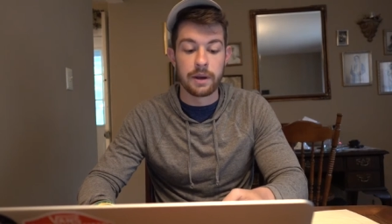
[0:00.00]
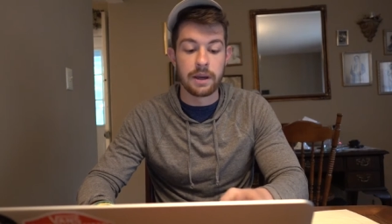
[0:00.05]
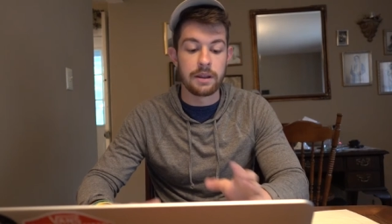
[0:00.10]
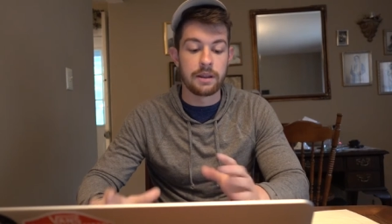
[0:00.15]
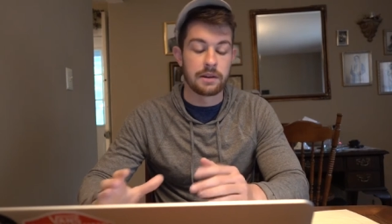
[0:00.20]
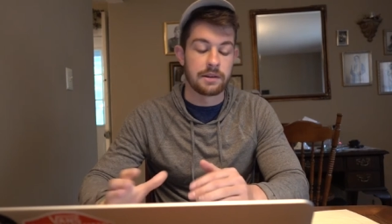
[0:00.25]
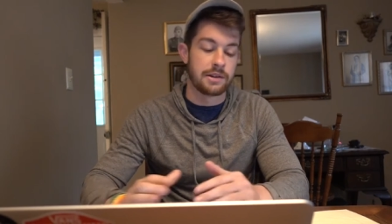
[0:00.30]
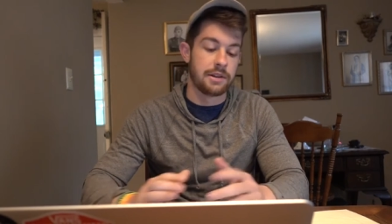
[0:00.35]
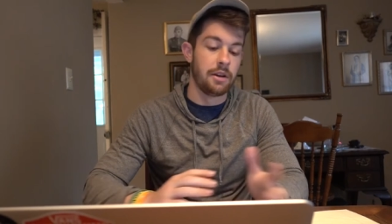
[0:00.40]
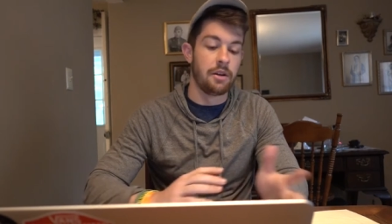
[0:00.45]
me.
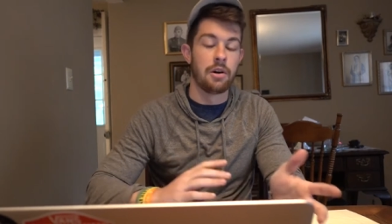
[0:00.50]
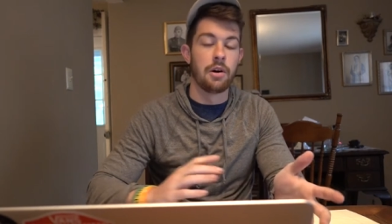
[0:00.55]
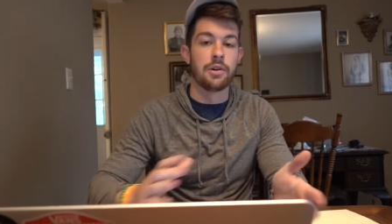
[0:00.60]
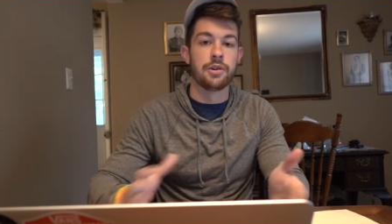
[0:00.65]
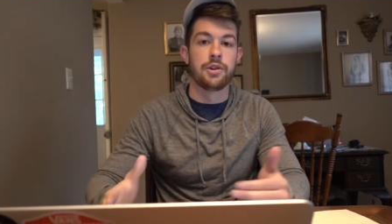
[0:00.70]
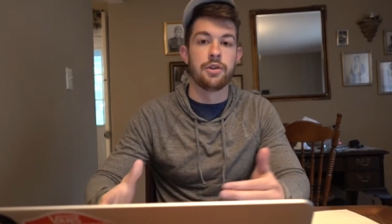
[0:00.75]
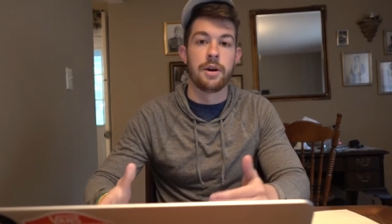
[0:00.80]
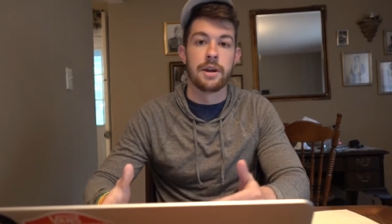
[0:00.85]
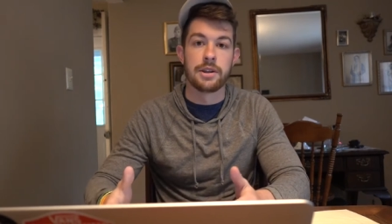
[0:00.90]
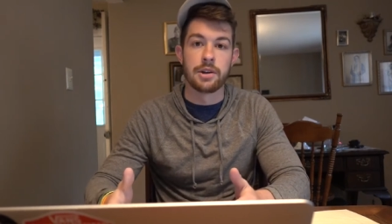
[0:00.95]
That still
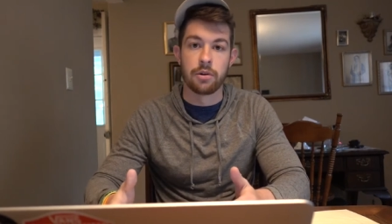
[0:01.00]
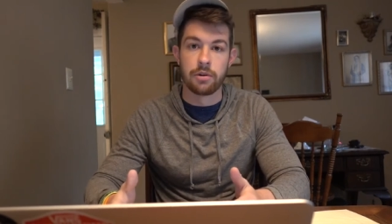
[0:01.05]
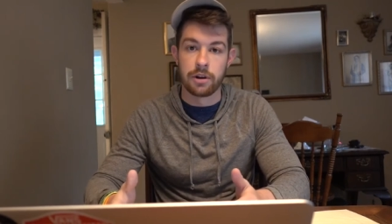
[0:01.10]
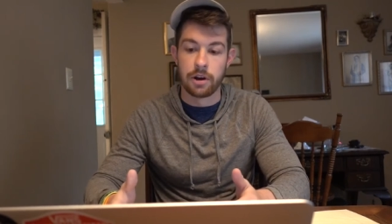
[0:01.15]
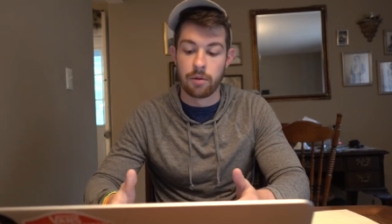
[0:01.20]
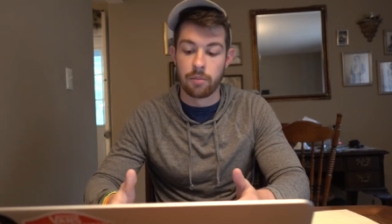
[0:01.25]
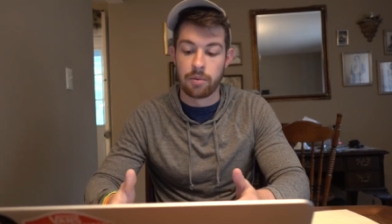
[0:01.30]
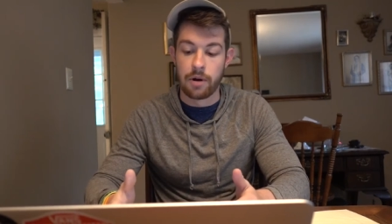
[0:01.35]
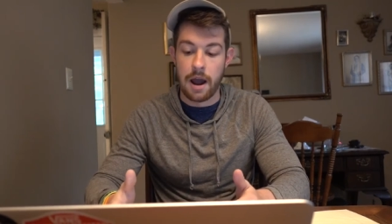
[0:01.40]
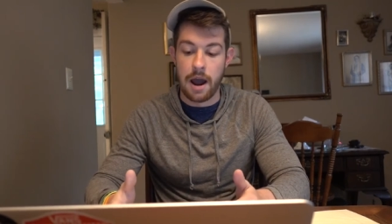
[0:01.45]
goes to
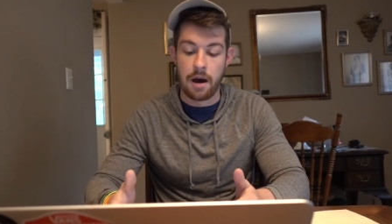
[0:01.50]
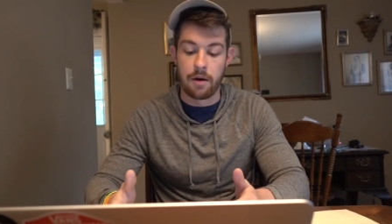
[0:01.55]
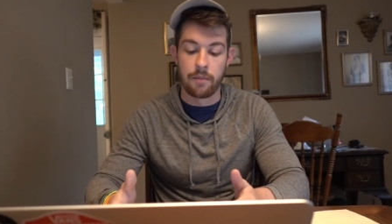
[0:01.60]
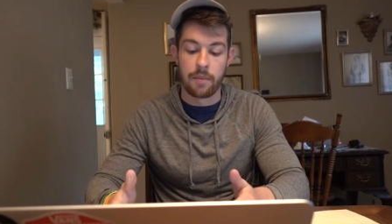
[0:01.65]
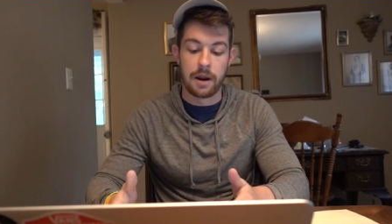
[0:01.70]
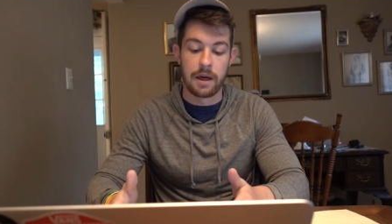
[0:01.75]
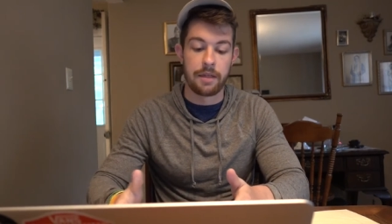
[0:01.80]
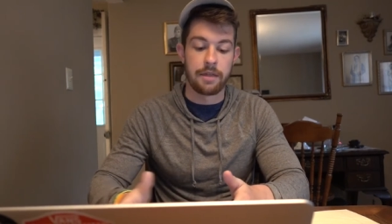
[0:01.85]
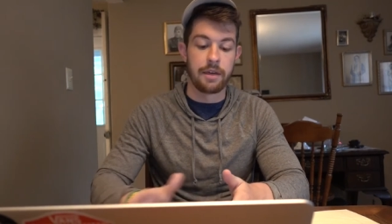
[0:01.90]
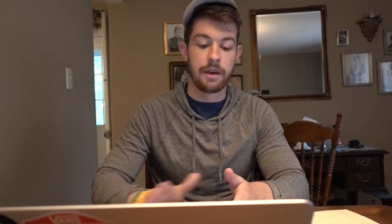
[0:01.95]
Antonio Brown,
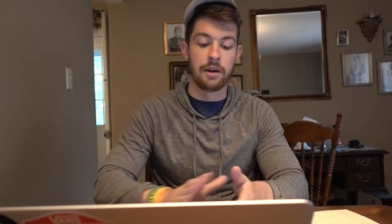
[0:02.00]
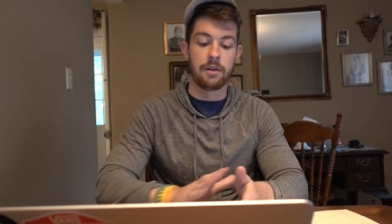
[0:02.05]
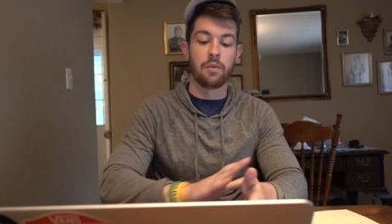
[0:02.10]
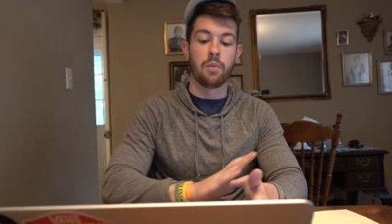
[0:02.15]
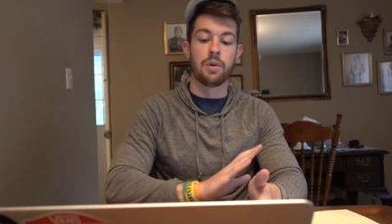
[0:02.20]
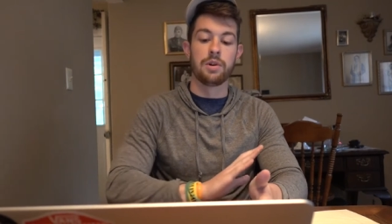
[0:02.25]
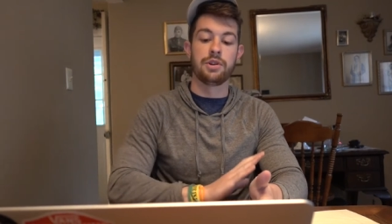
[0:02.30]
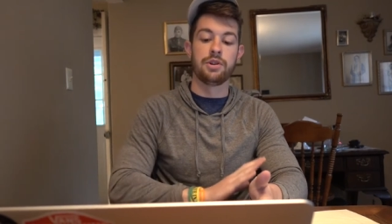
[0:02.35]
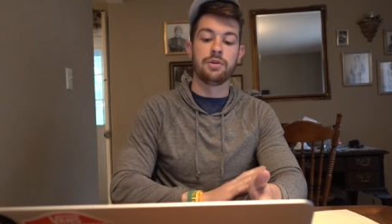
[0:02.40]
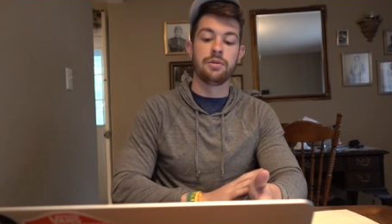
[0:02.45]
but I think
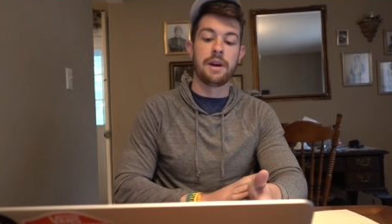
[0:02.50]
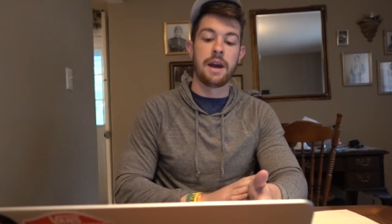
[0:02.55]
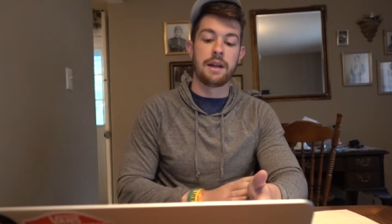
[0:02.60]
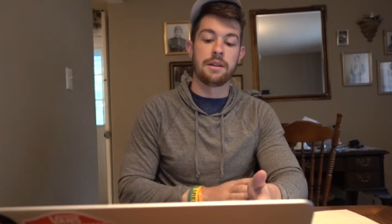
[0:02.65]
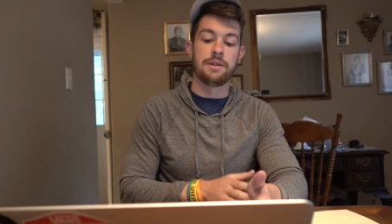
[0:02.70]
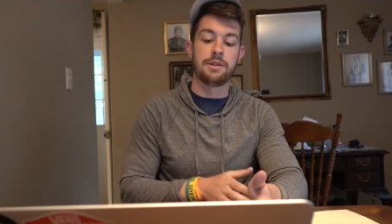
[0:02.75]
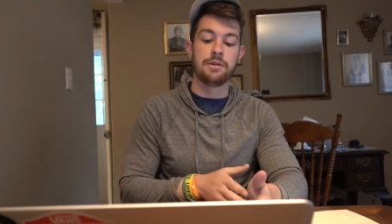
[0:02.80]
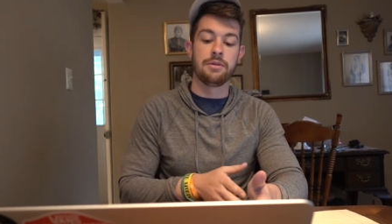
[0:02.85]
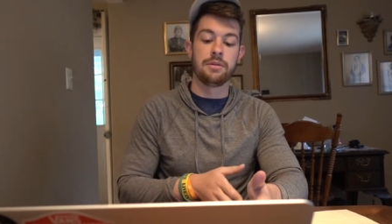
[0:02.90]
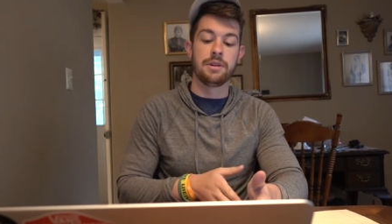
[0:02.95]
once you
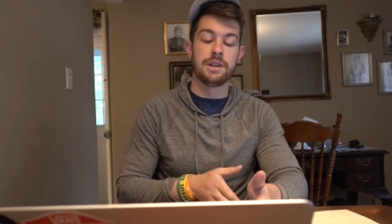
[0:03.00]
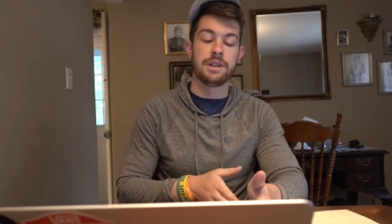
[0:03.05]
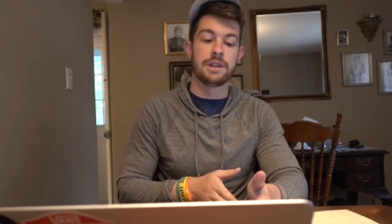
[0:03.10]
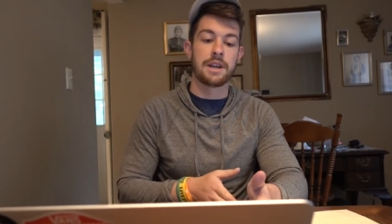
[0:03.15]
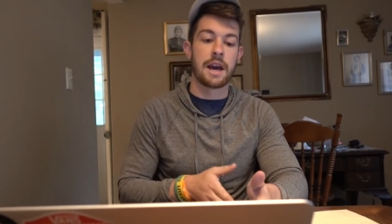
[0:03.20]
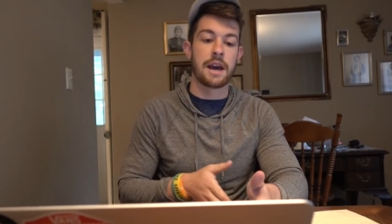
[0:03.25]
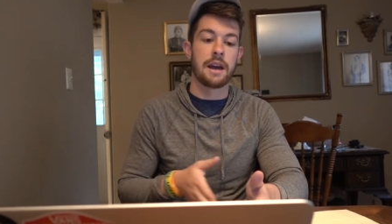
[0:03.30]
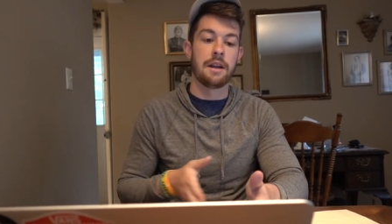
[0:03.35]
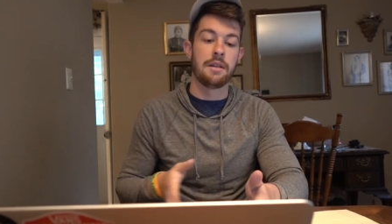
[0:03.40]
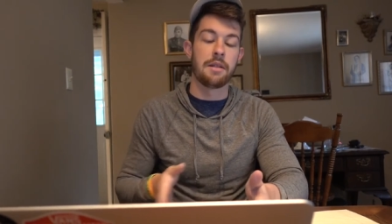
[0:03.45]
get to the
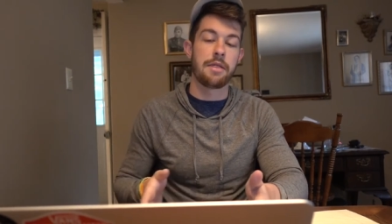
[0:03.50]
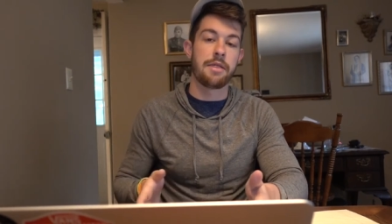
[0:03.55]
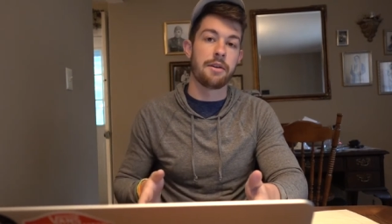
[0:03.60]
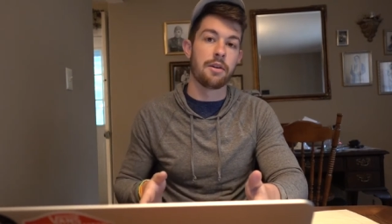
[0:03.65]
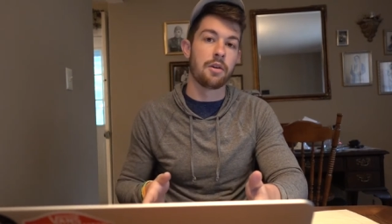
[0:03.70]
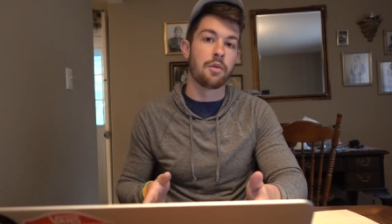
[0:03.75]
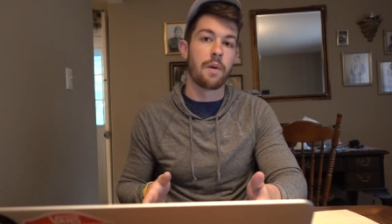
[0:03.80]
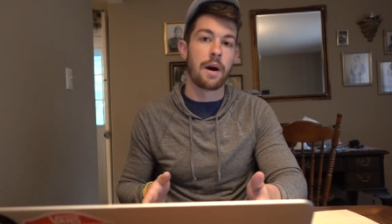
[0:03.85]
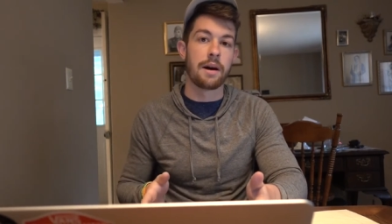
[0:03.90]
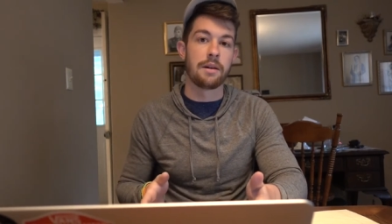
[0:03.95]
second,
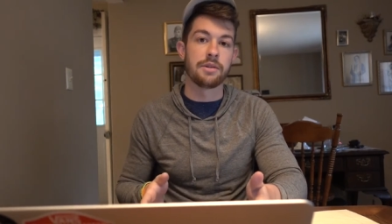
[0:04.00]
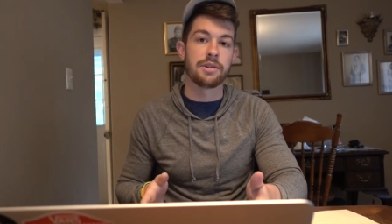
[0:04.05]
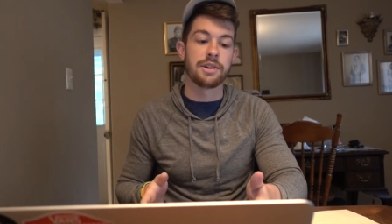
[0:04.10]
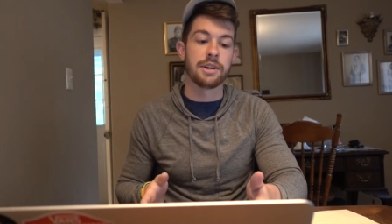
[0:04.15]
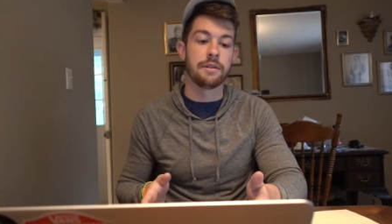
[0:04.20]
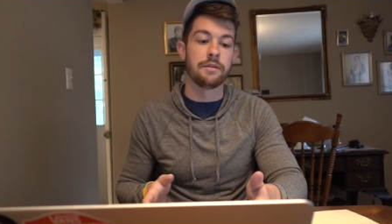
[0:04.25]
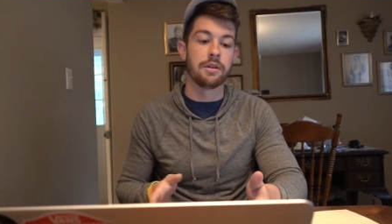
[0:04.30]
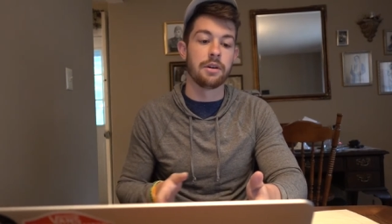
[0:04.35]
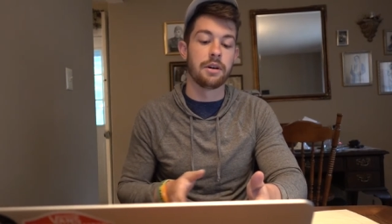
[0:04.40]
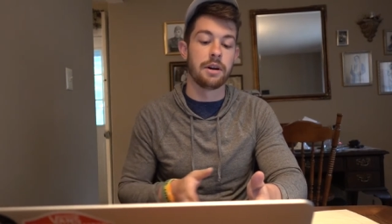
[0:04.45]
third wide
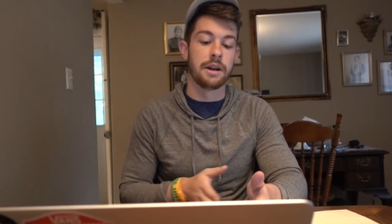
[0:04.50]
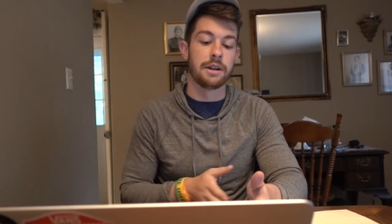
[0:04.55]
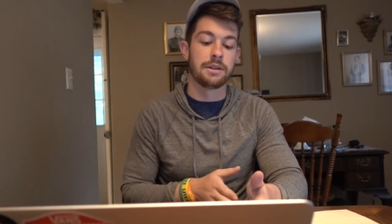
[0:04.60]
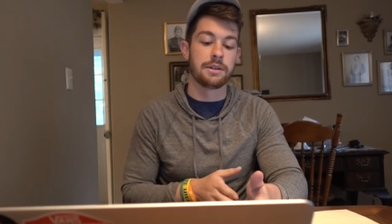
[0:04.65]
receiver,